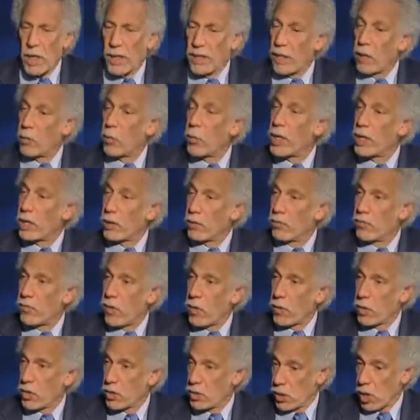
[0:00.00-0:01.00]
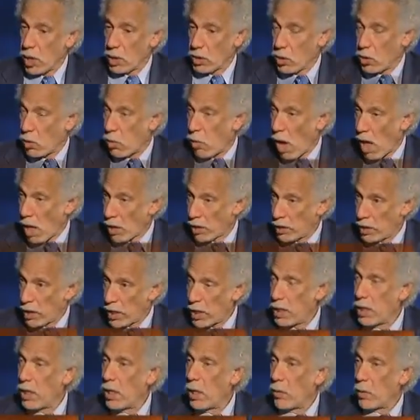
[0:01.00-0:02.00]
then we can focus on
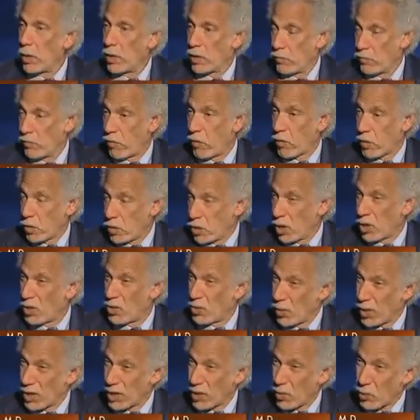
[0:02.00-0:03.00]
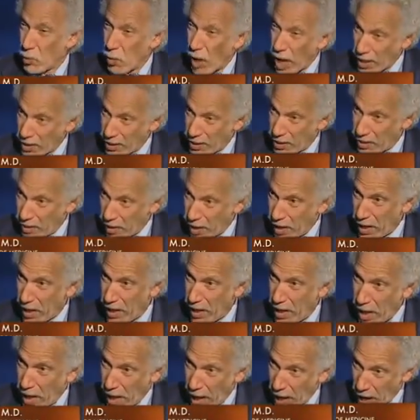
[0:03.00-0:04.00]
quality, we can focus on doing the right
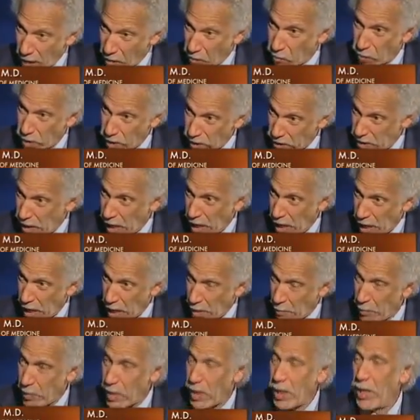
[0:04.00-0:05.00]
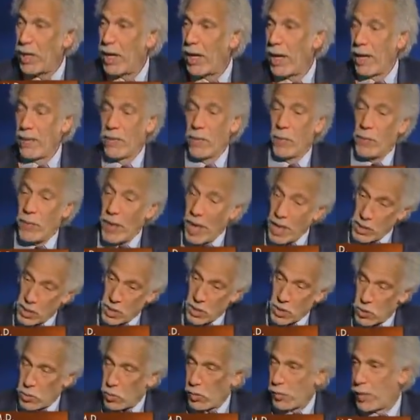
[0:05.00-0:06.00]
thing every time, and the
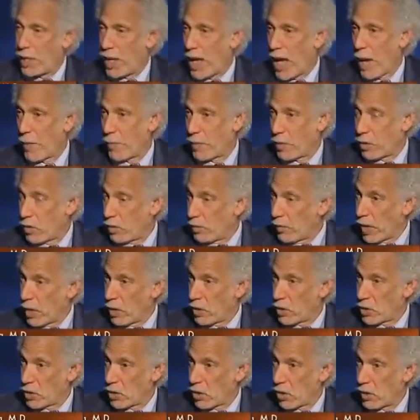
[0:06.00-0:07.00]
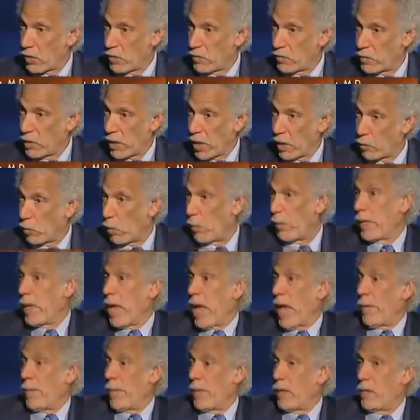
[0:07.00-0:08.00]
patients will be happier and better served, and we'll be
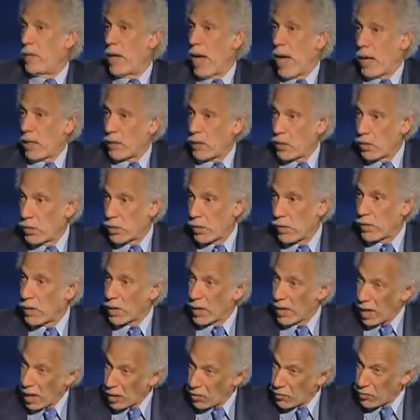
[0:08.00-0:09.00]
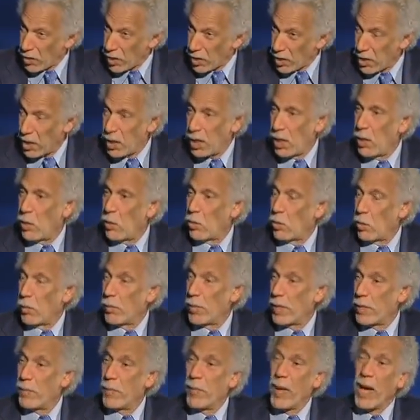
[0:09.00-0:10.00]
happier doctors, and the country will
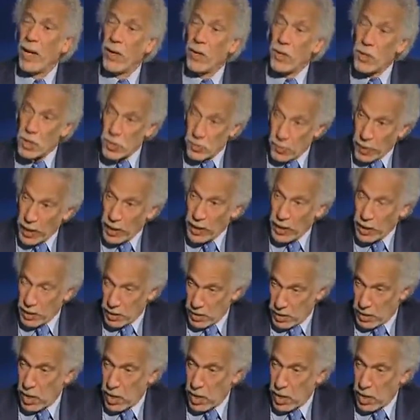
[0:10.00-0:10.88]
be better spending its